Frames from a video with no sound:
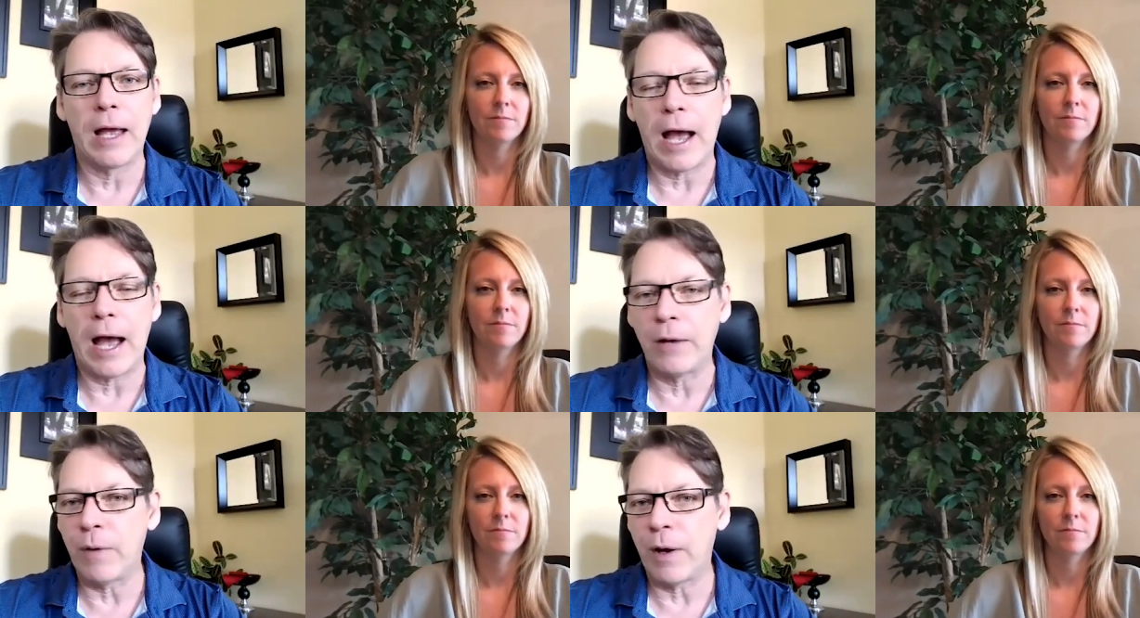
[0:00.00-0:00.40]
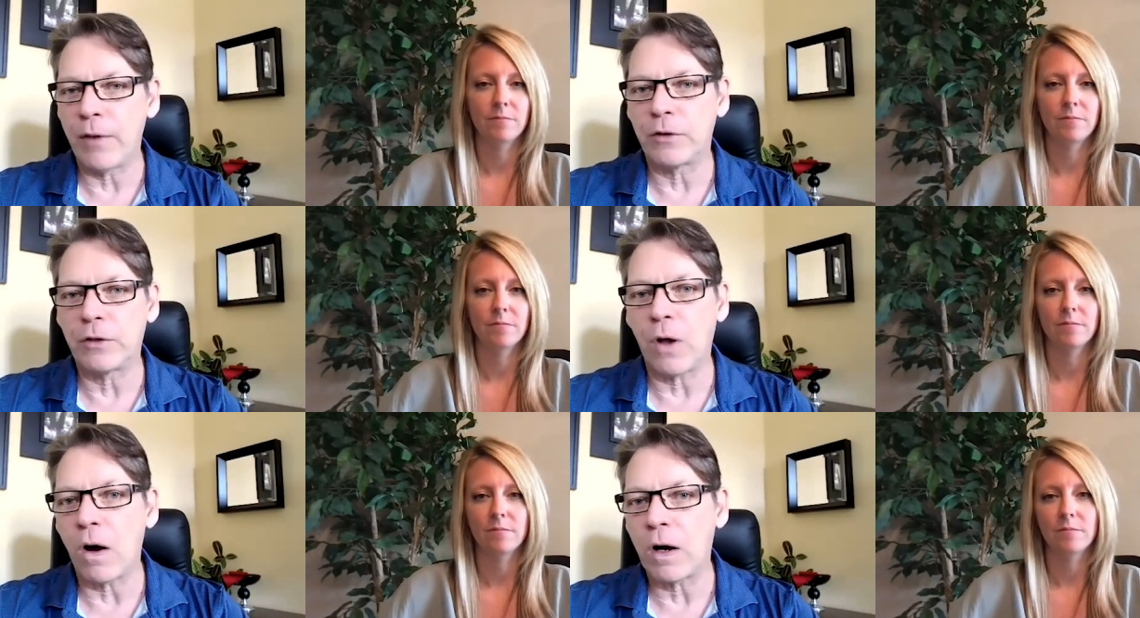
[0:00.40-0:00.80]
Speaker 1: I'd
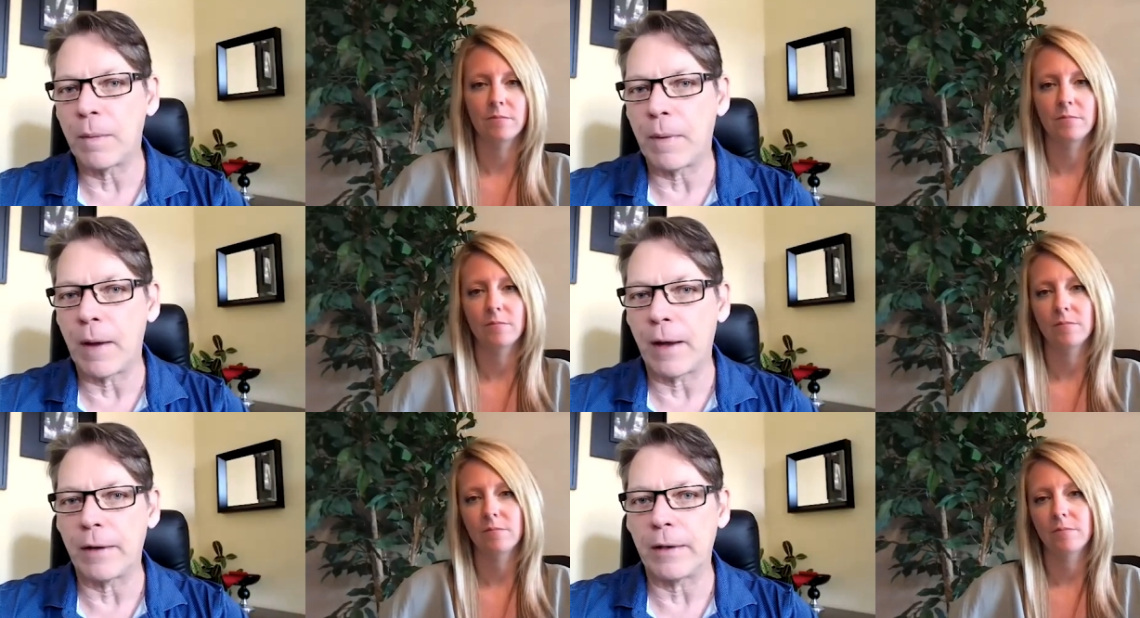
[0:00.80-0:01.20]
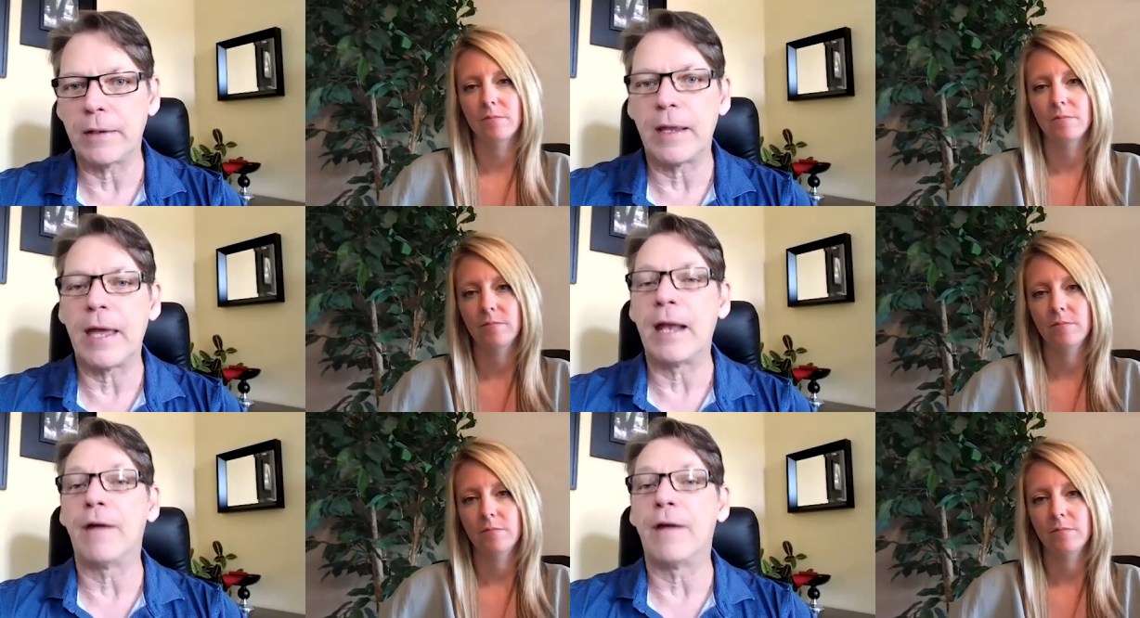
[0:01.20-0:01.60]
rather talk about it
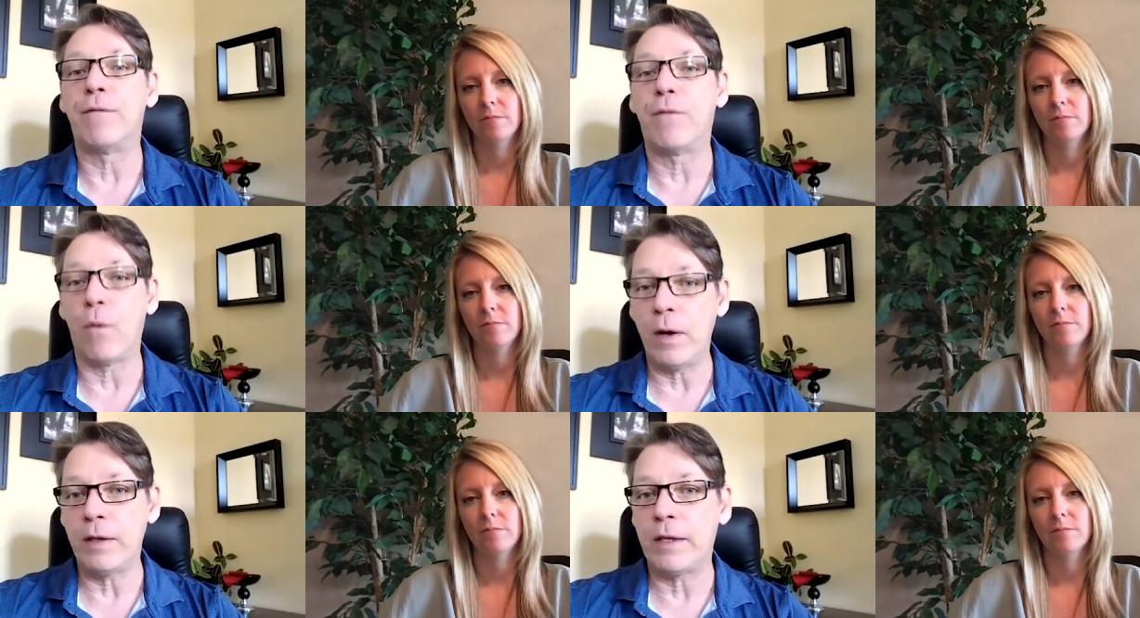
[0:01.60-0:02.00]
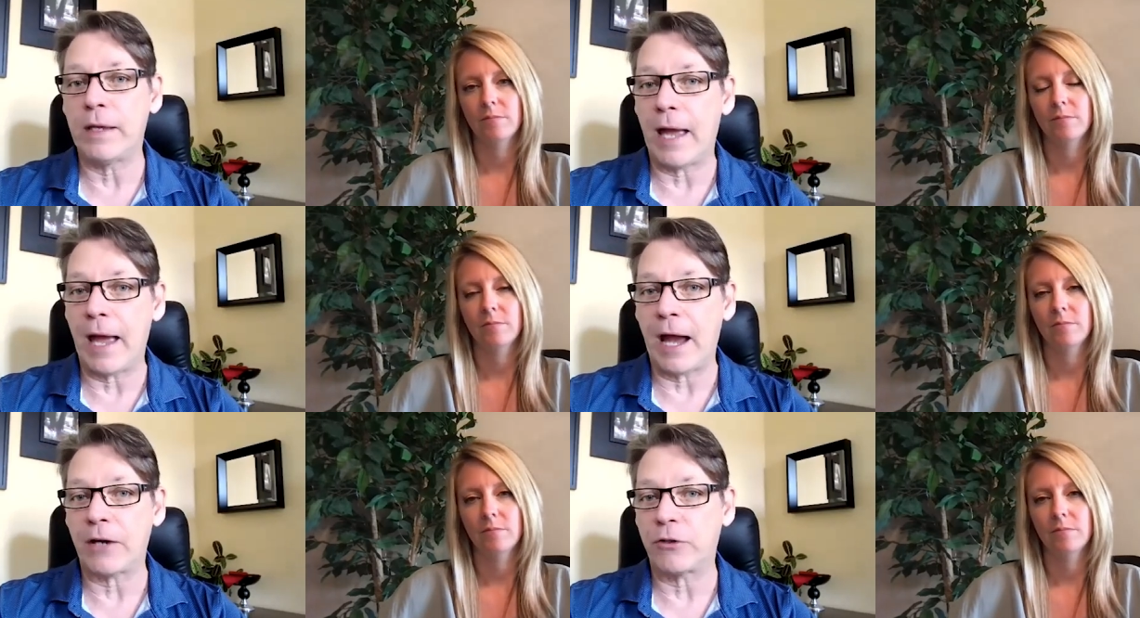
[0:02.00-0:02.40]
and avoid the
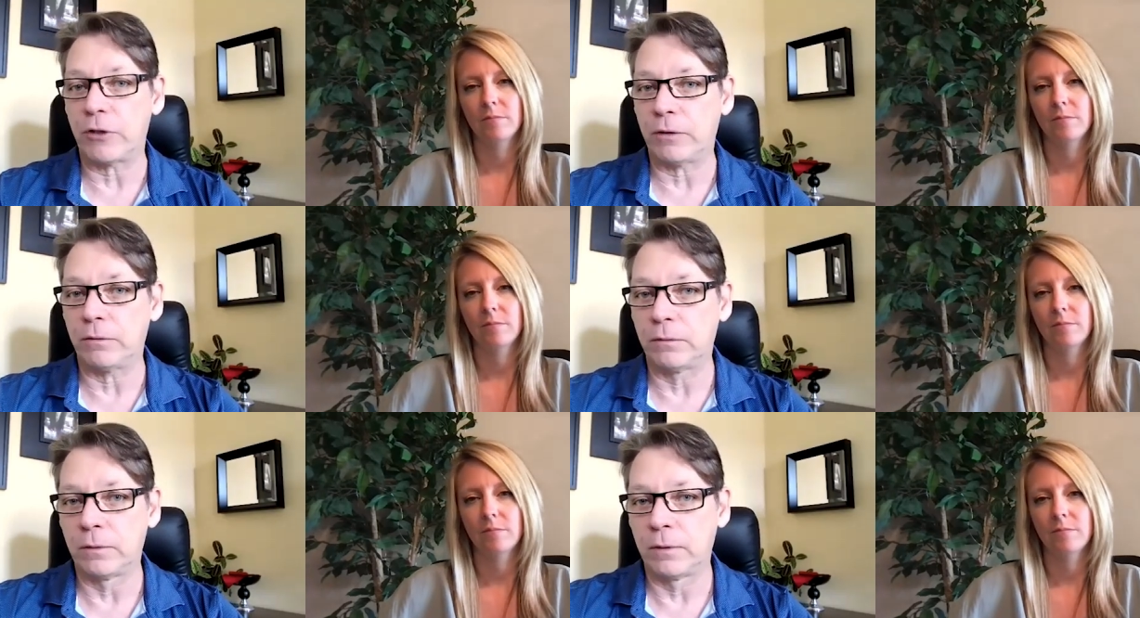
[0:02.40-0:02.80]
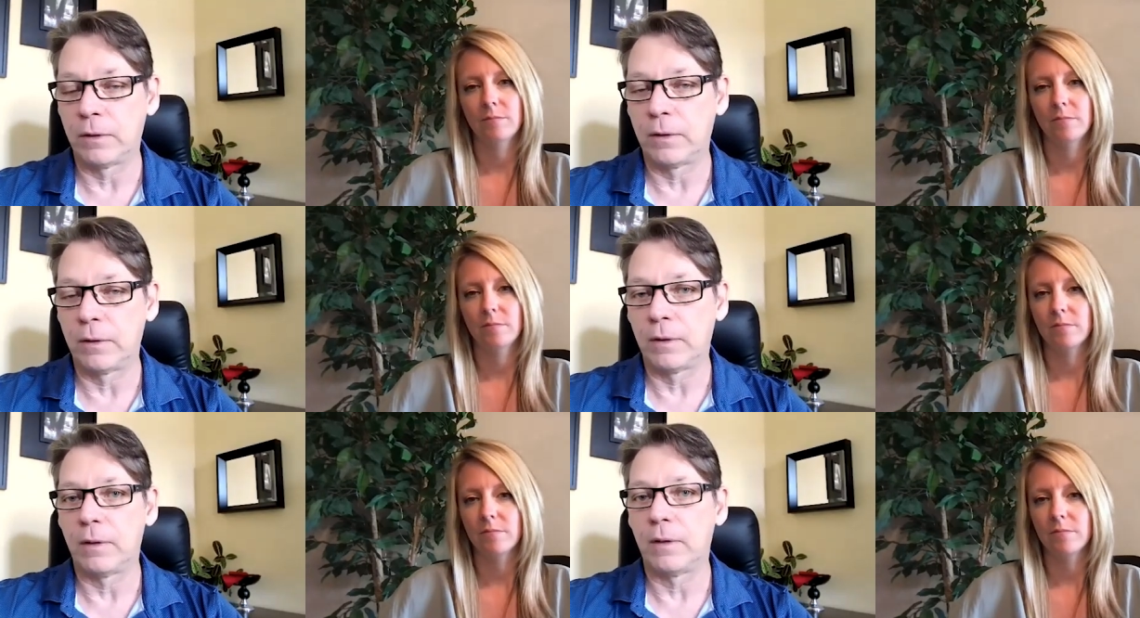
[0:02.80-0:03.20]
action
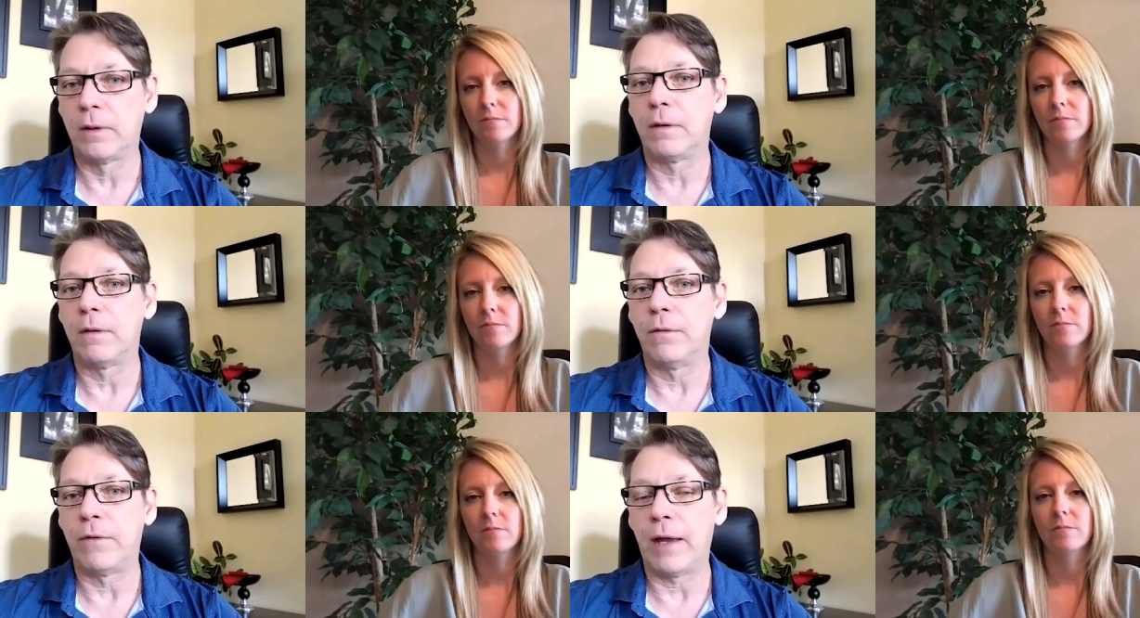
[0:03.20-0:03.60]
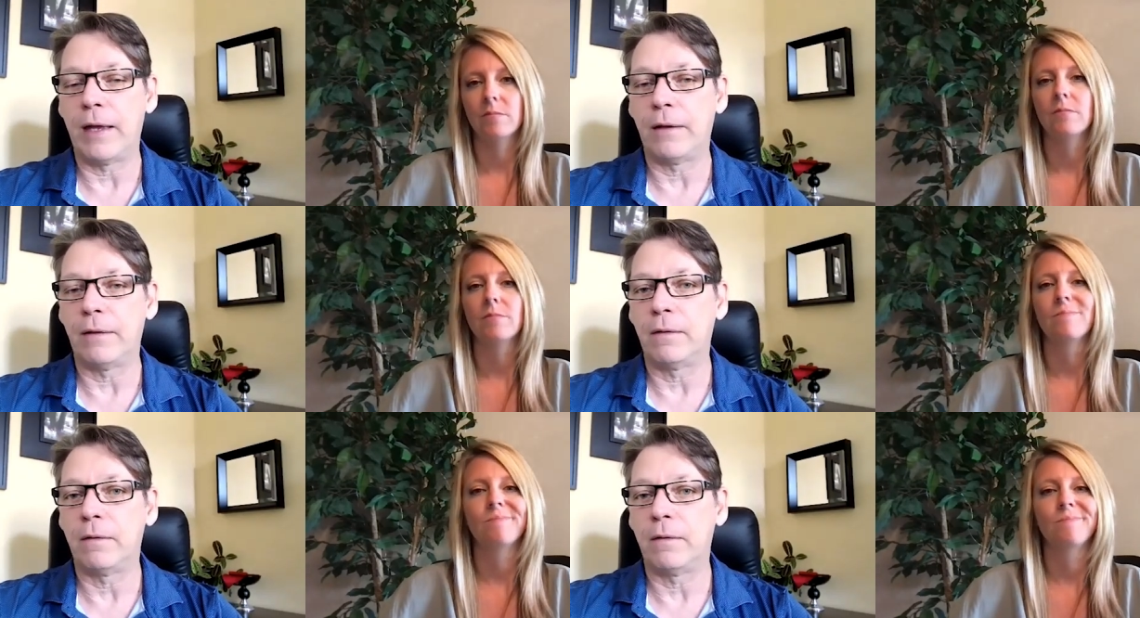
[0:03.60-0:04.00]

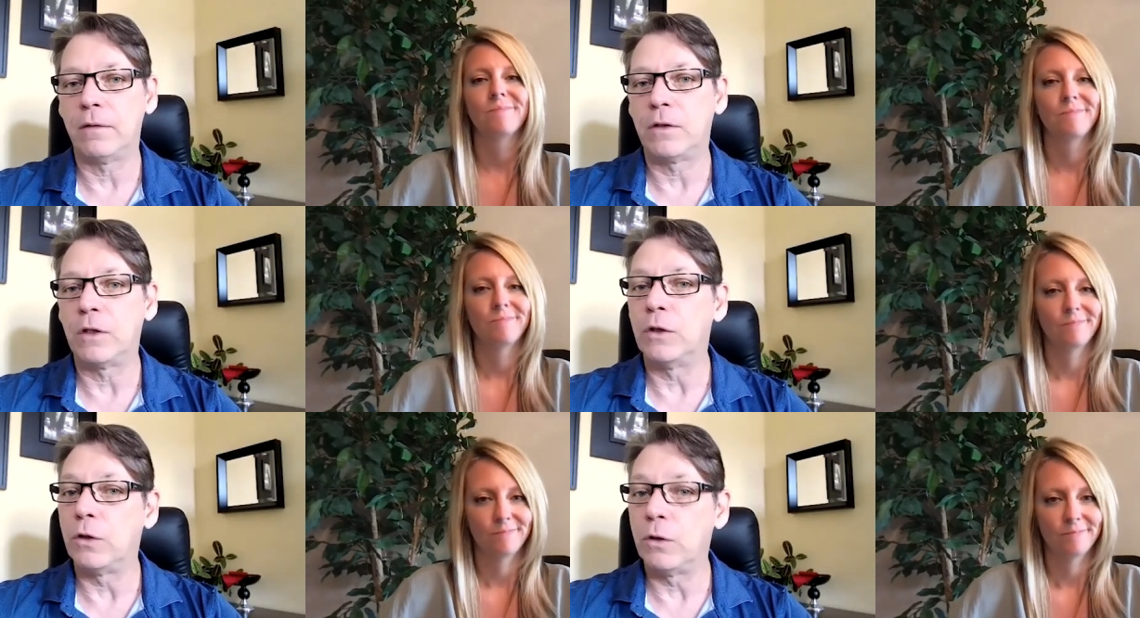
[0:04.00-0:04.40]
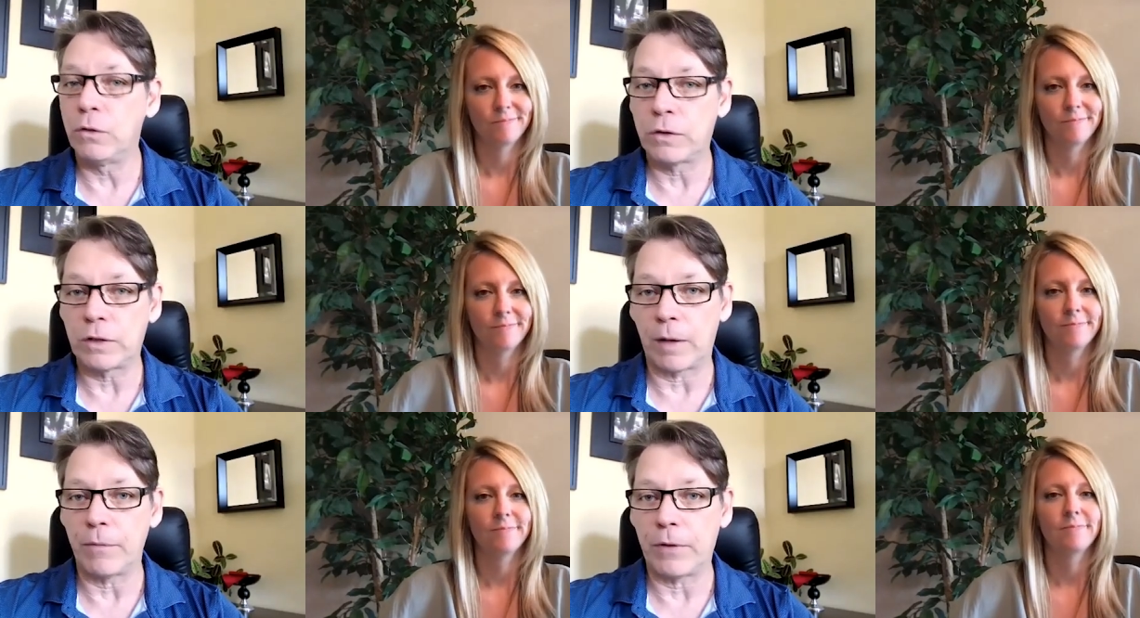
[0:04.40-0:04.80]
than to do
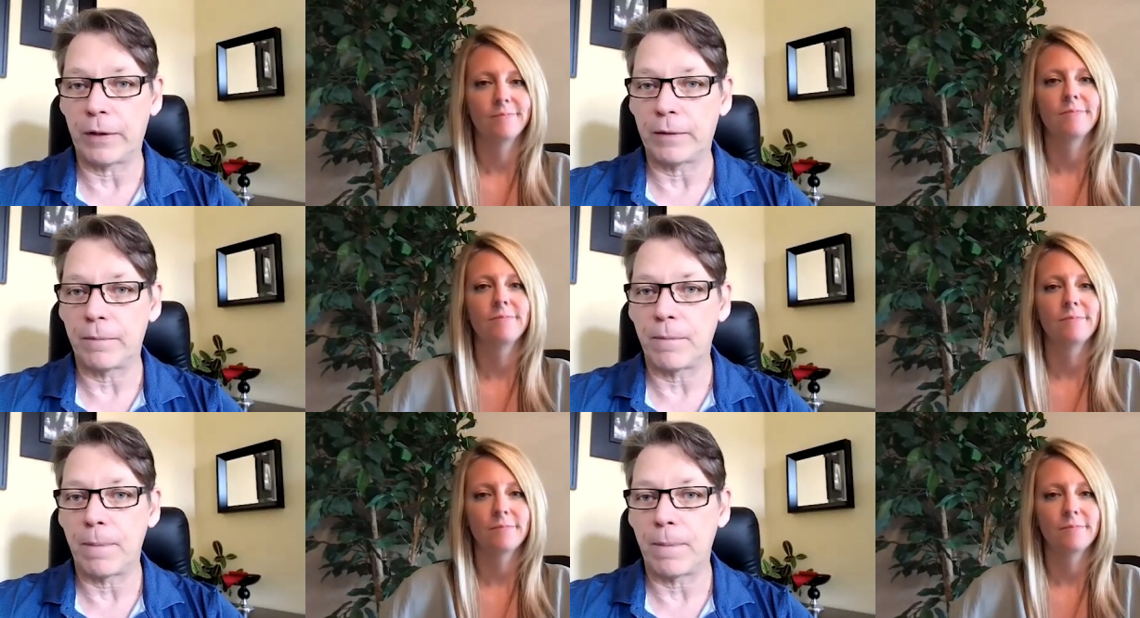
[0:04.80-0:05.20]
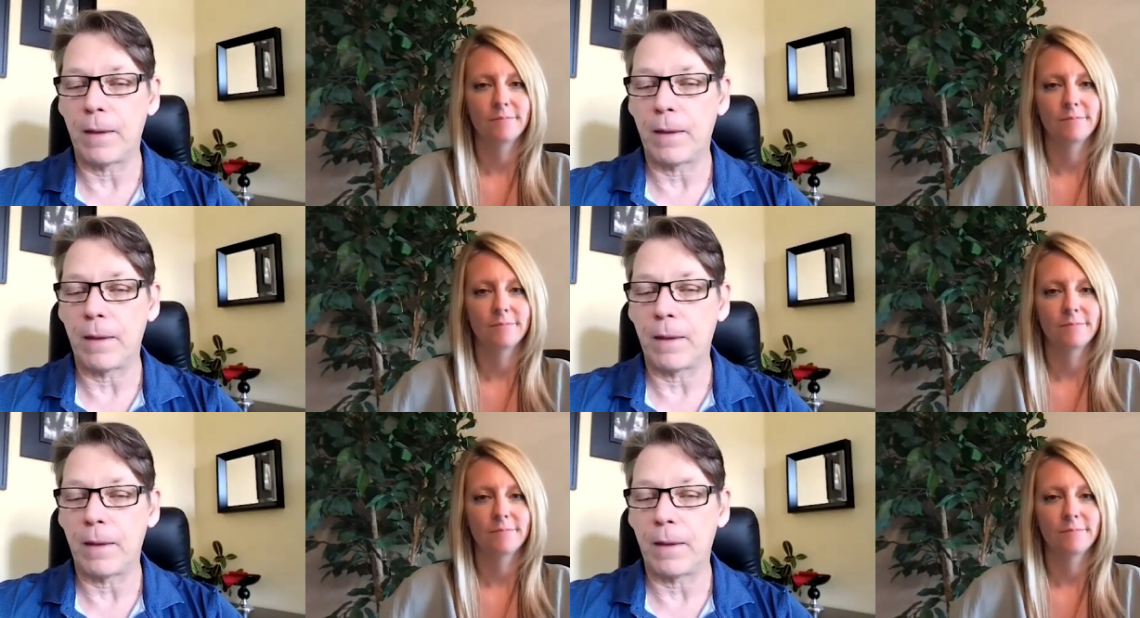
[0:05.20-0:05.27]
something.